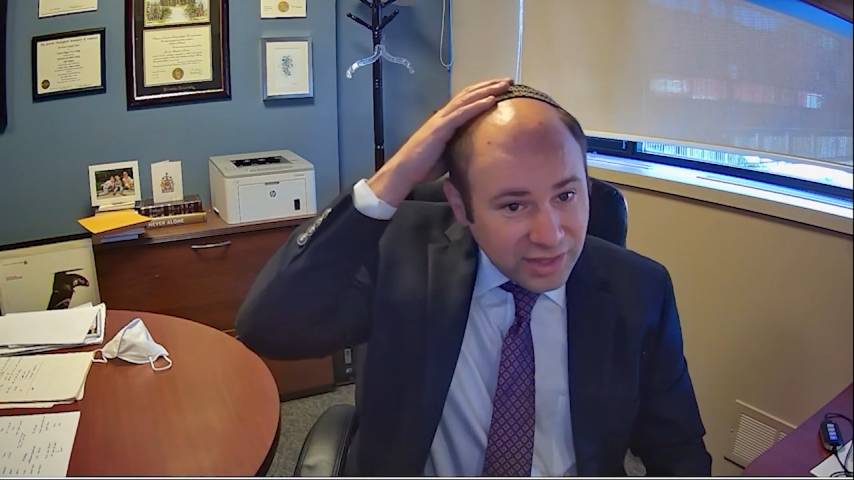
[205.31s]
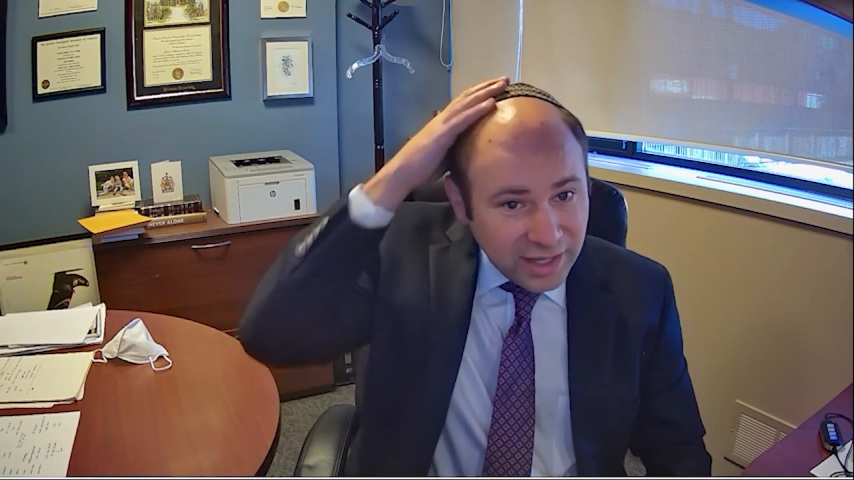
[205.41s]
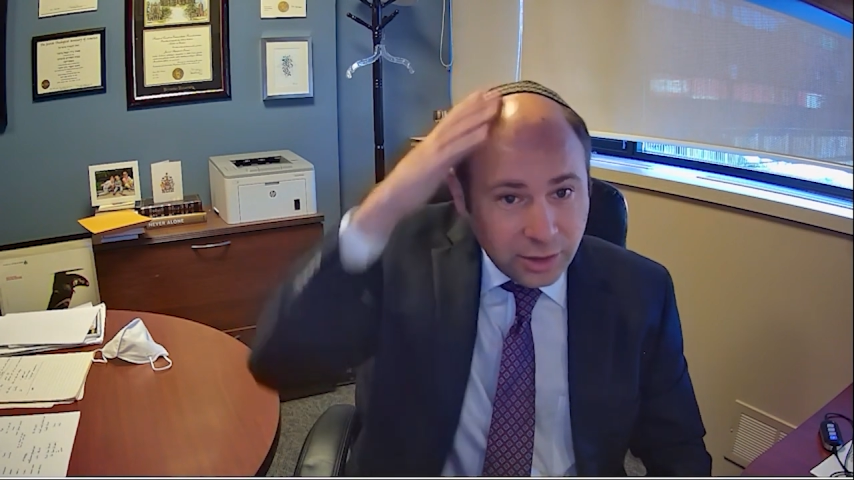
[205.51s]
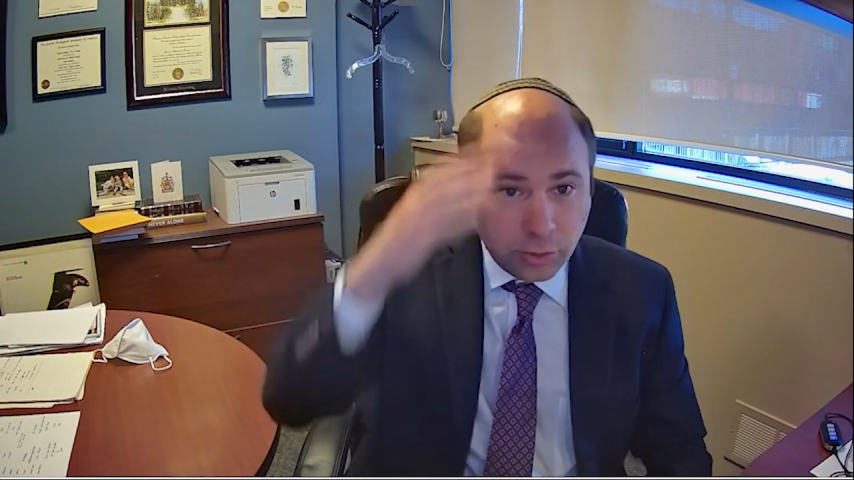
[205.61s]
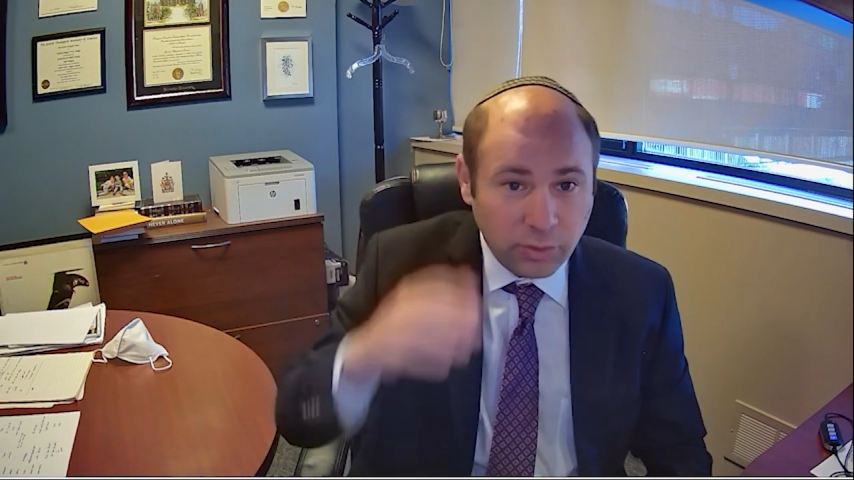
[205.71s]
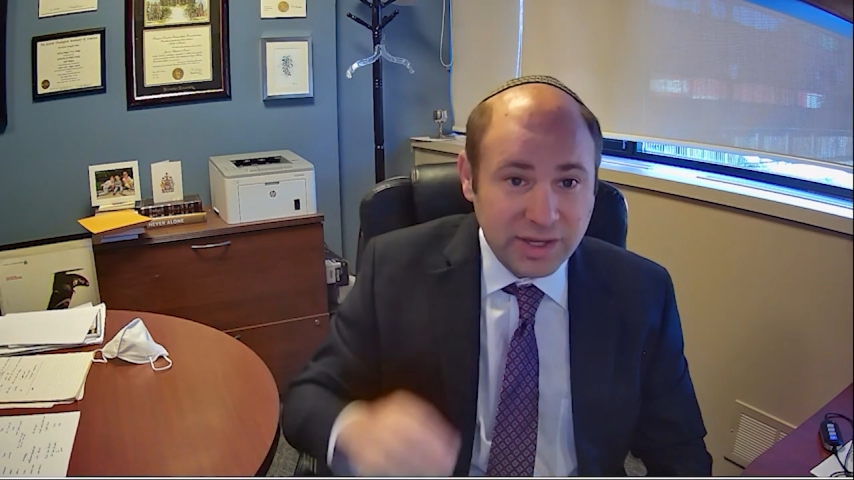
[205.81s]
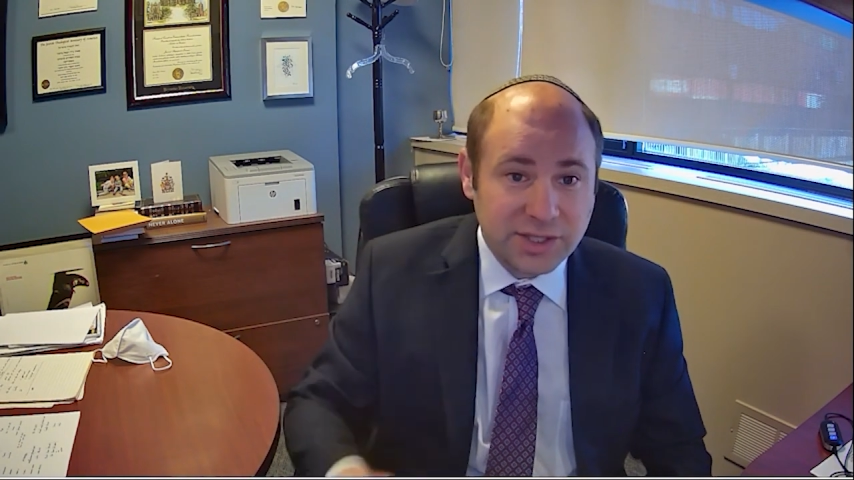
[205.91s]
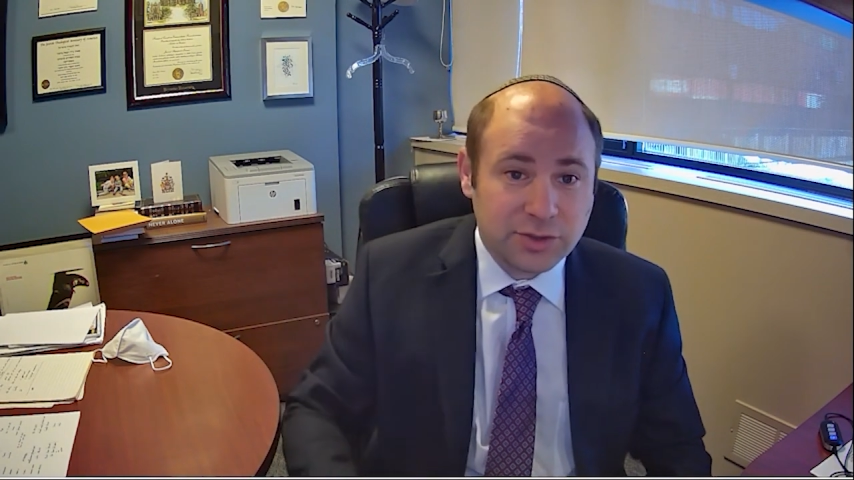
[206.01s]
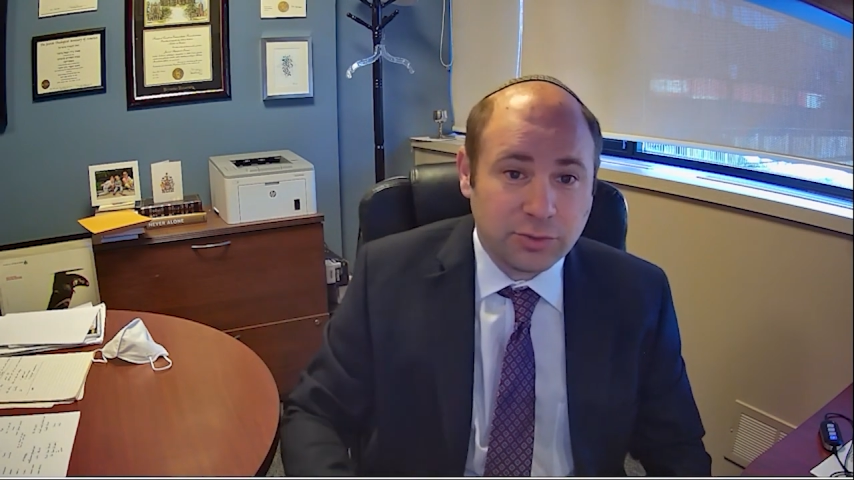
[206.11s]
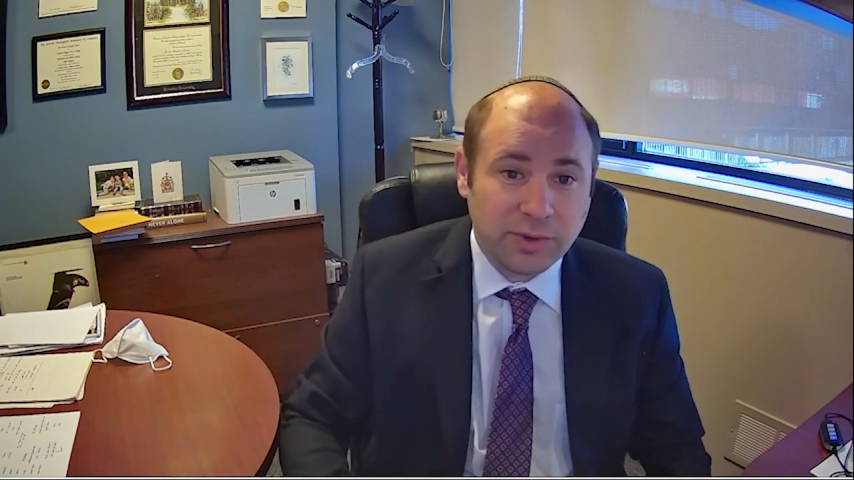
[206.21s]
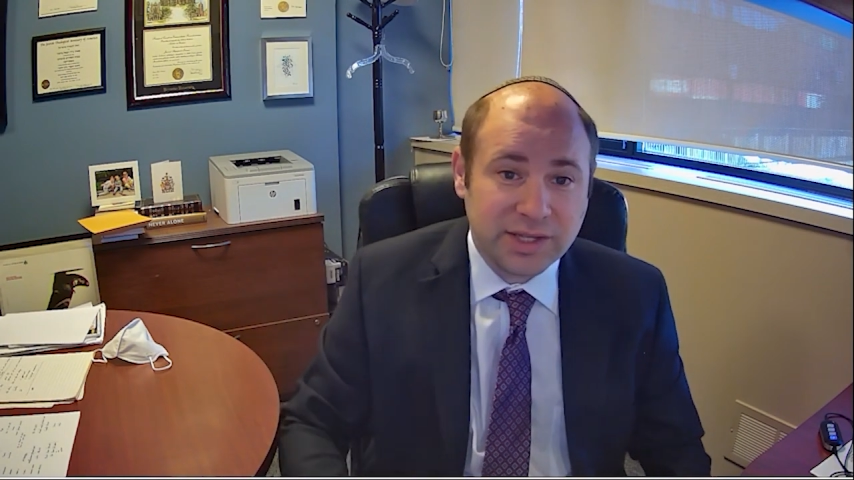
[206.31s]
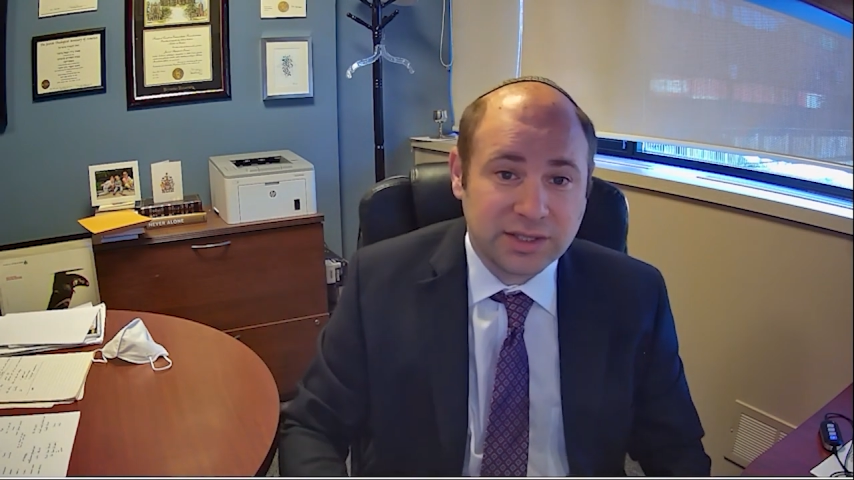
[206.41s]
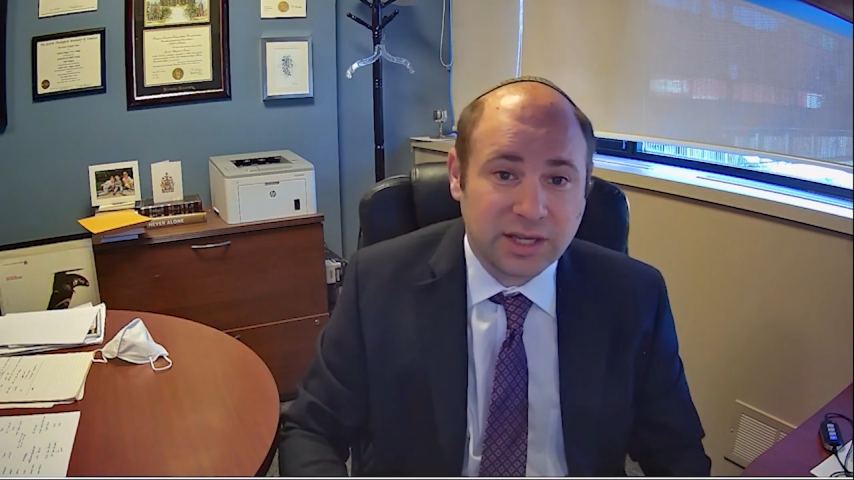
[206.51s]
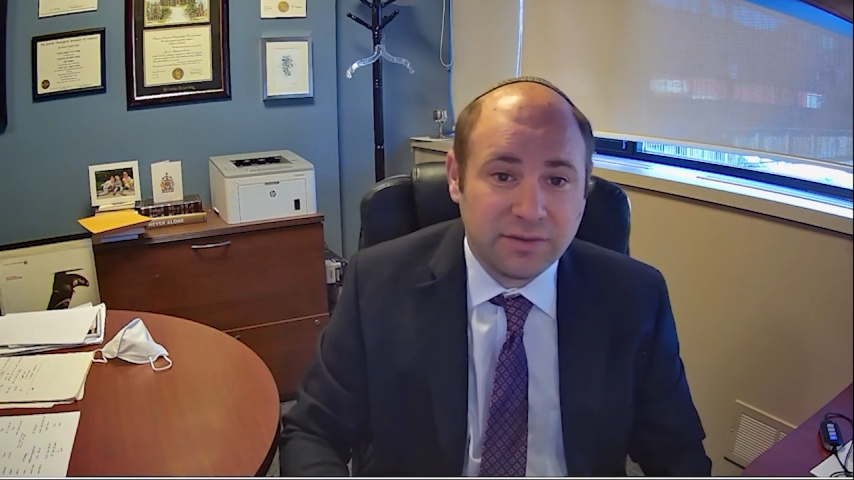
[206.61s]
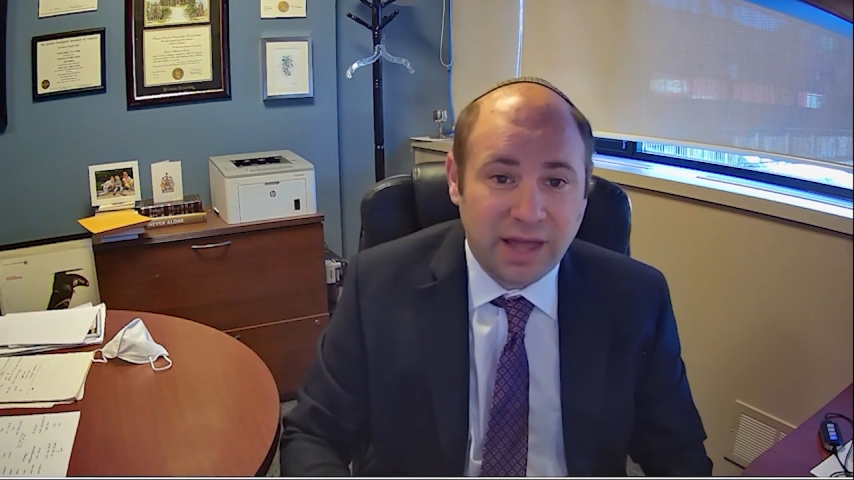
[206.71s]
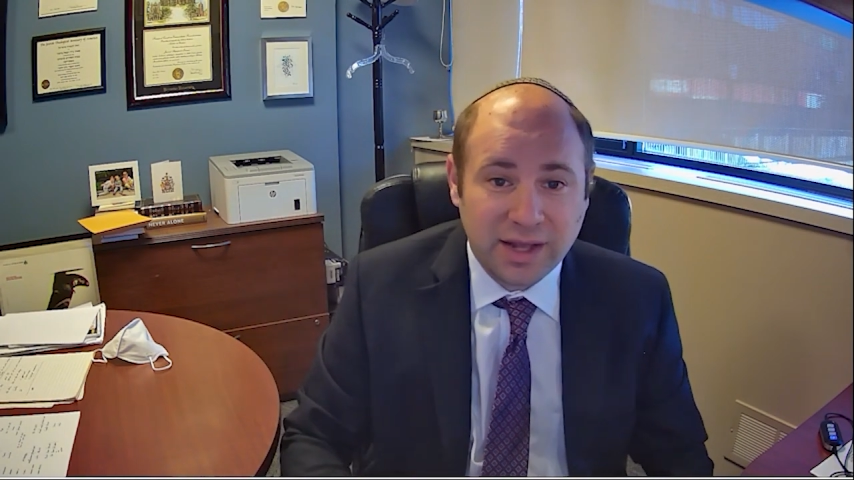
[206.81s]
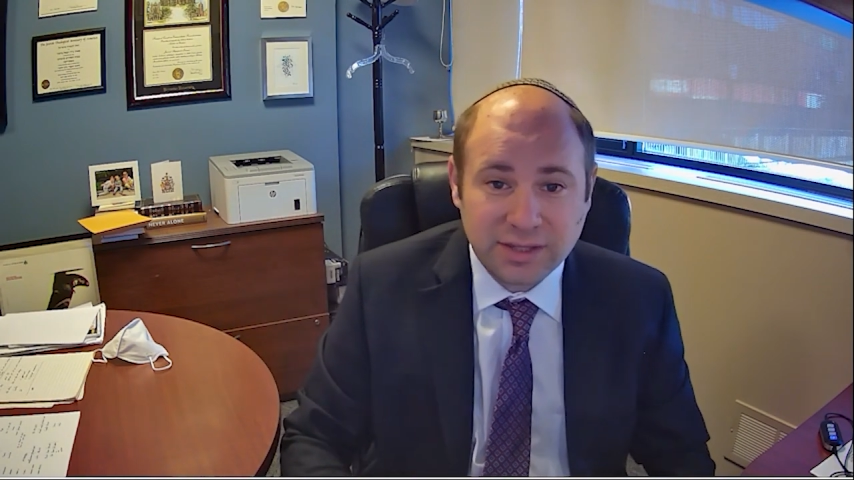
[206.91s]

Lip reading: with increased risk of